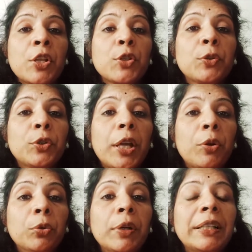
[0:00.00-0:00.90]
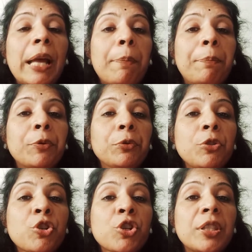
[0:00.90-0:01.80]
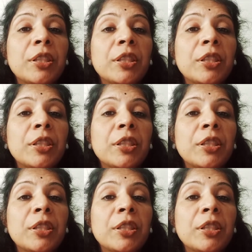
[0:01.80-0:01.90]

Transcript: So they go and approach